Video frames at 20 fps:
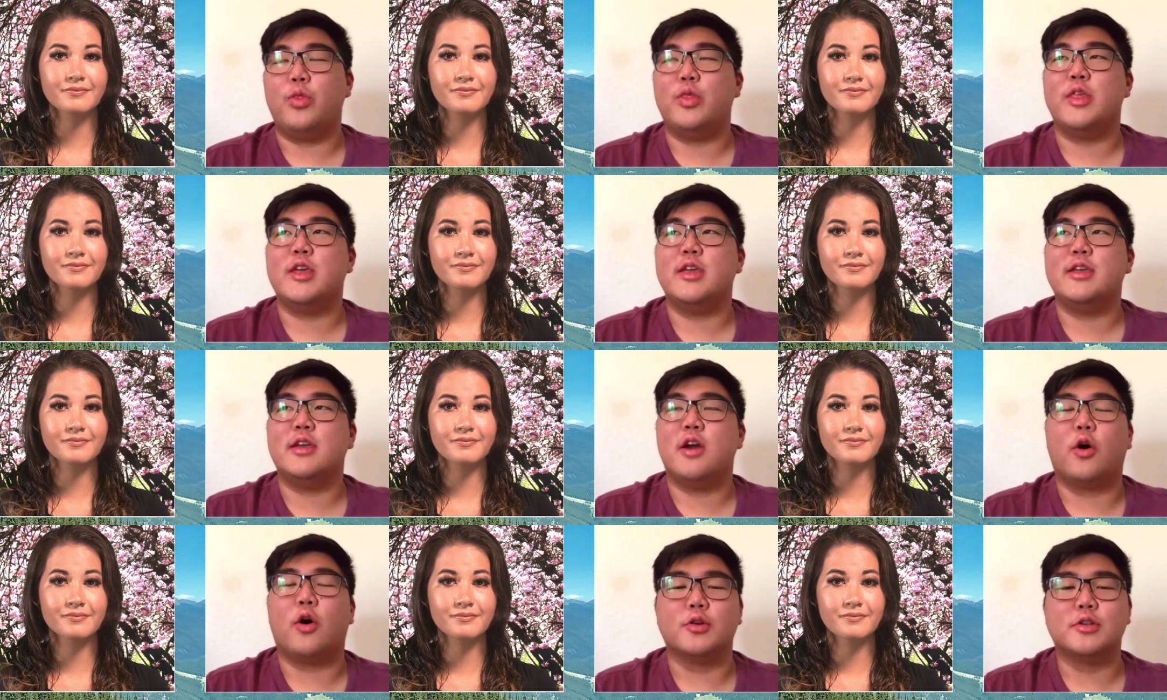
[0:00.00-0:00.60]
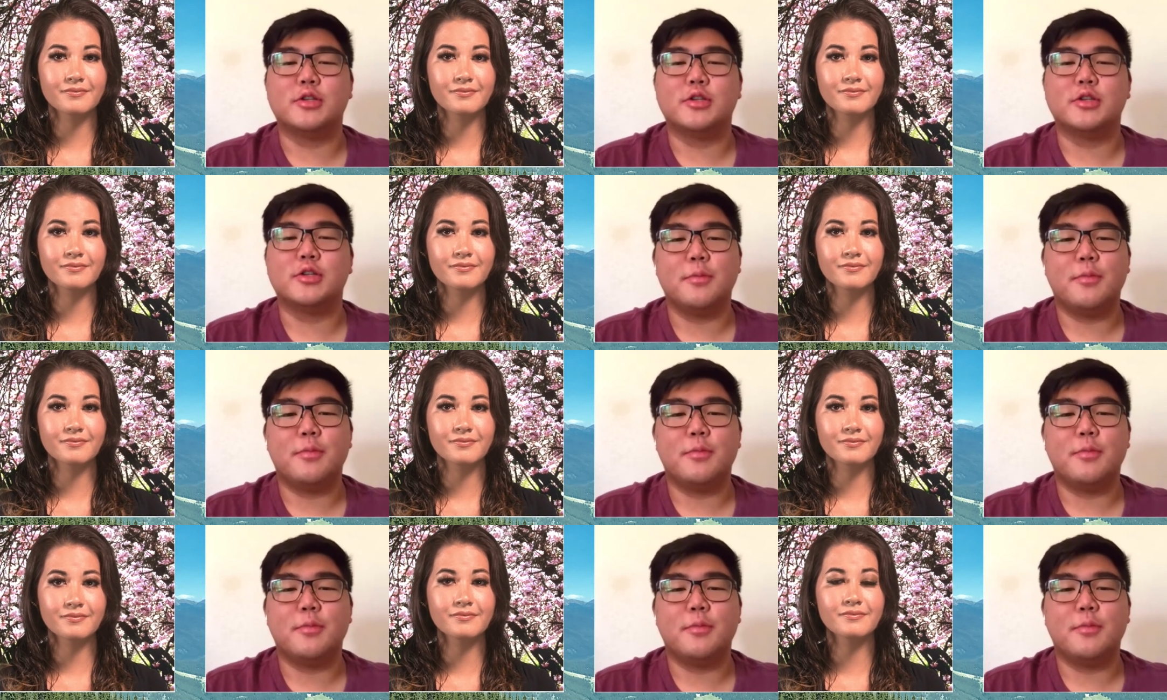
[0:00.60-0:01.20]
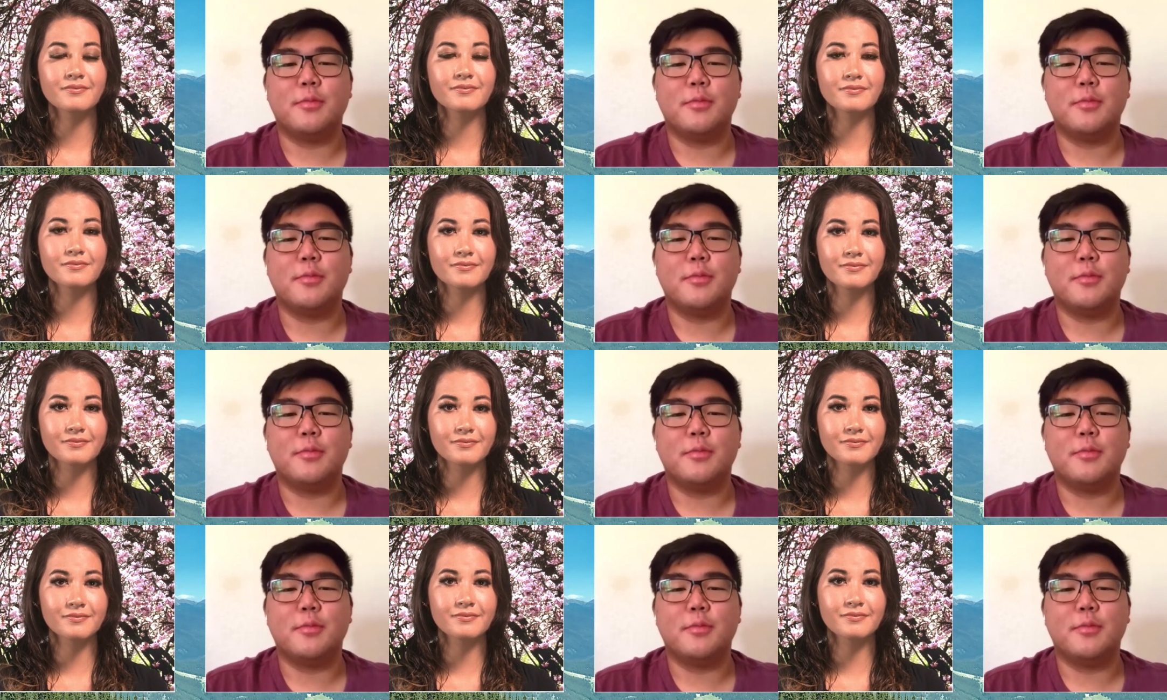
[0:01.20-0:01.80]
Speaker 1: The, our typical semester
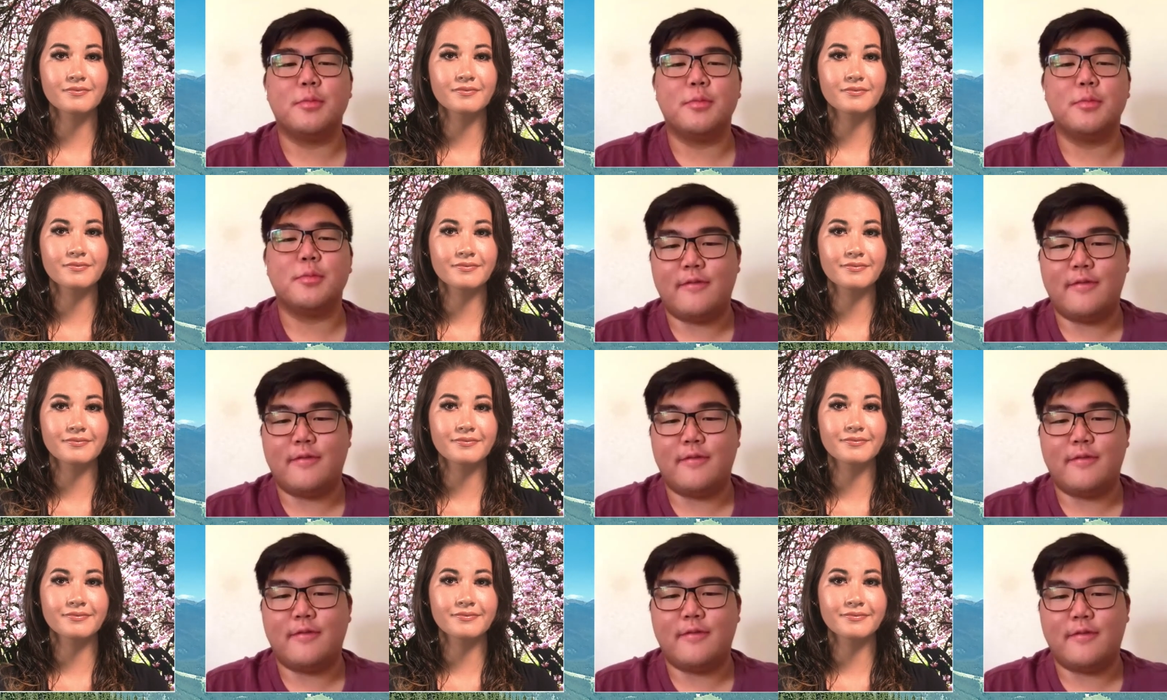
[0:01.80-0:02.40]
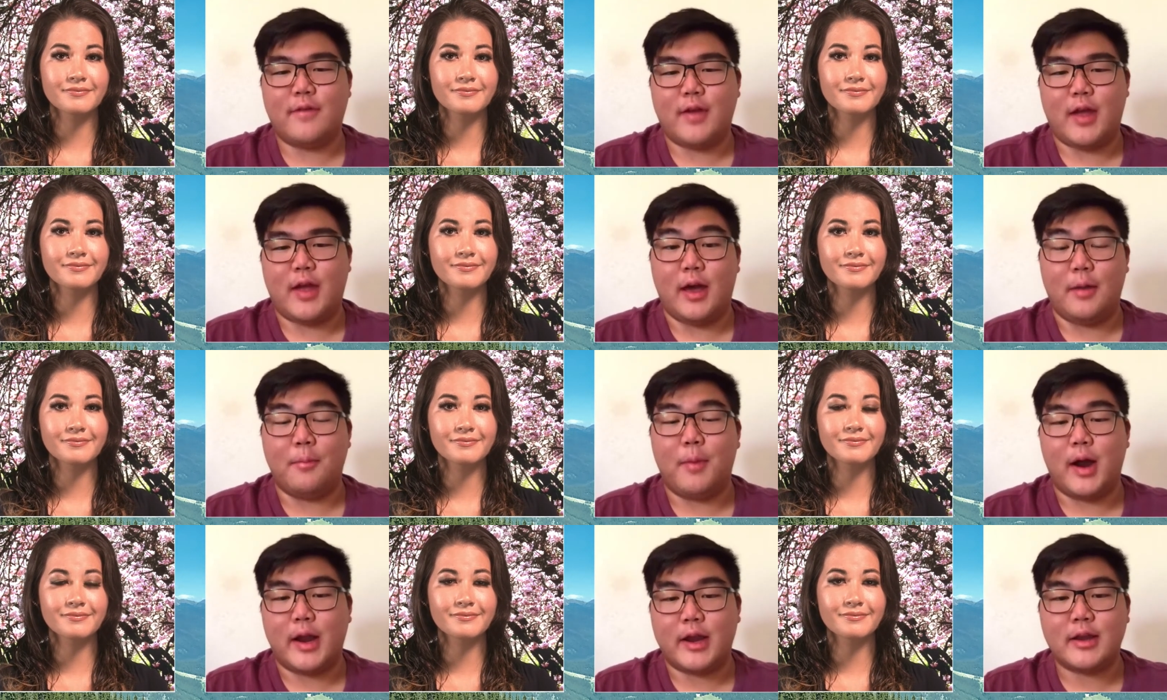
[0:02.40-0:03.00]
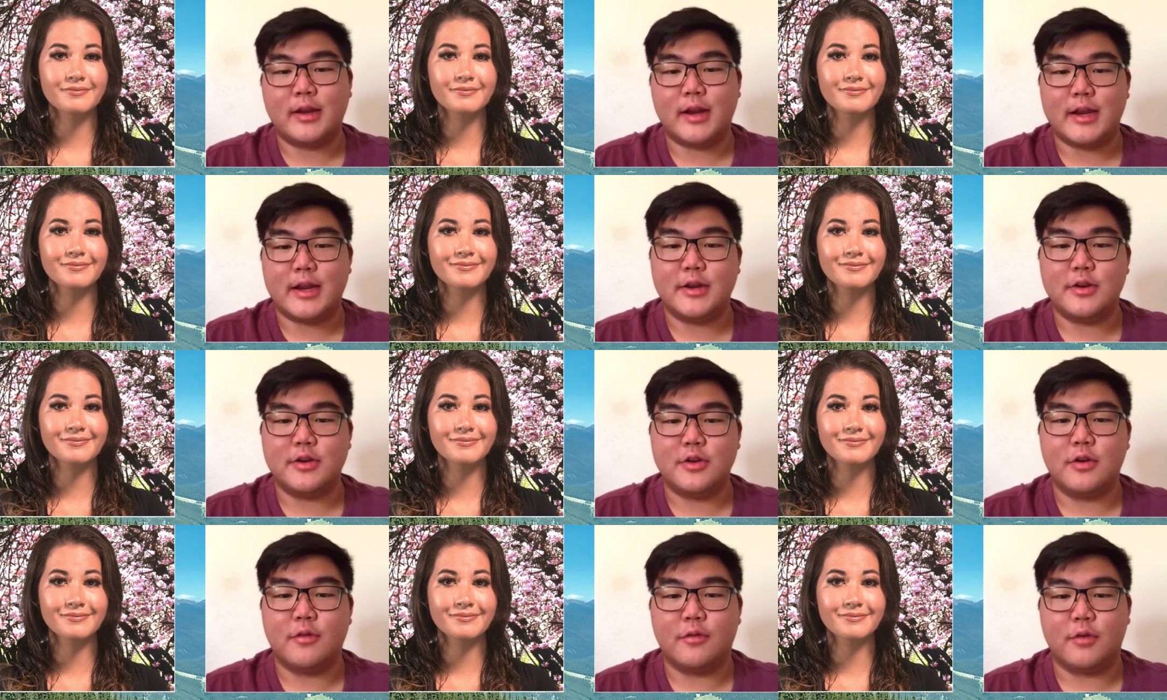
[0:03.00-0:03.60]
that we have at my
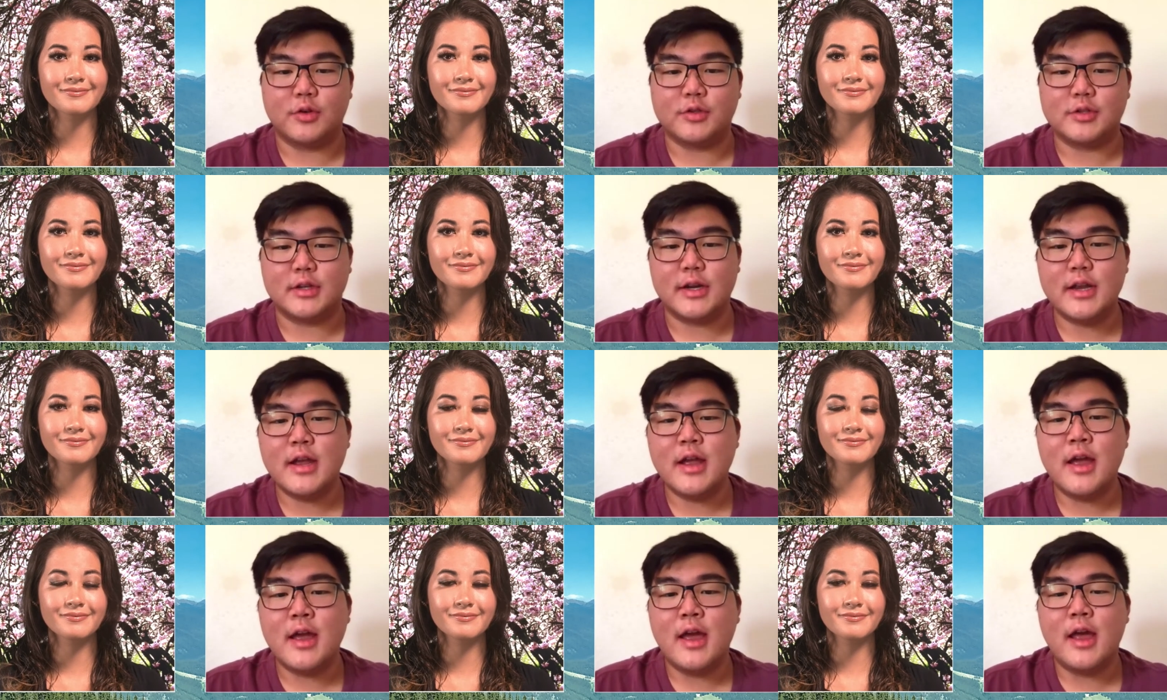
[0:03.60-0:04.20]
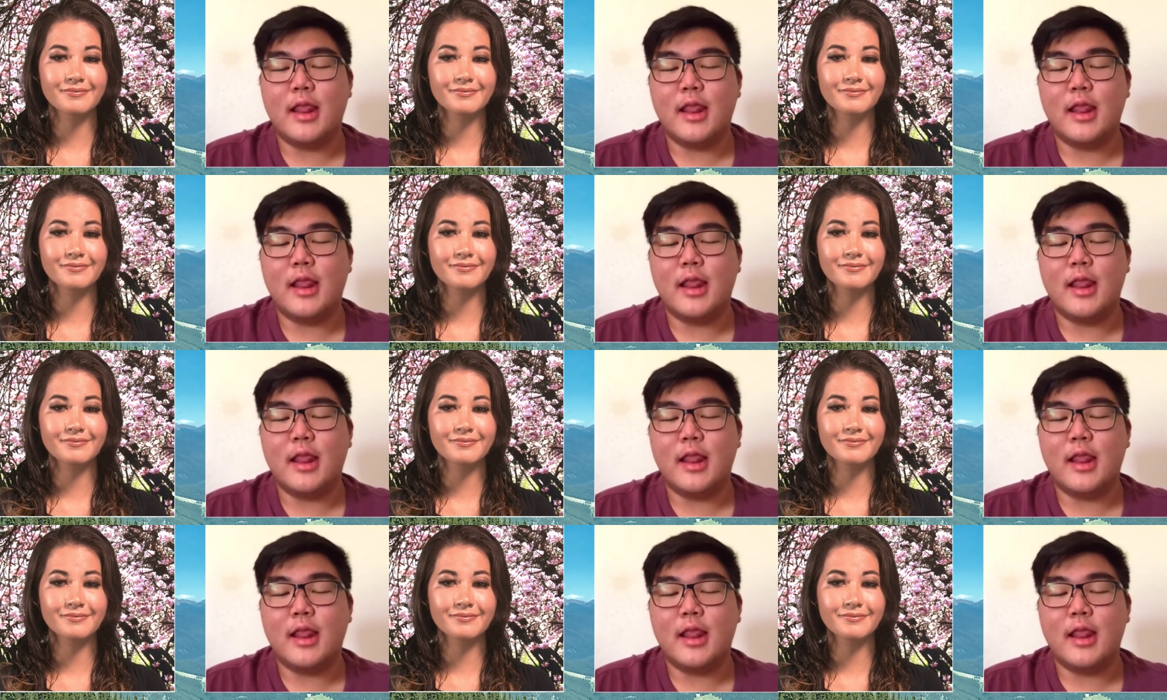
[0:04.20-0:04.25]
Canadian university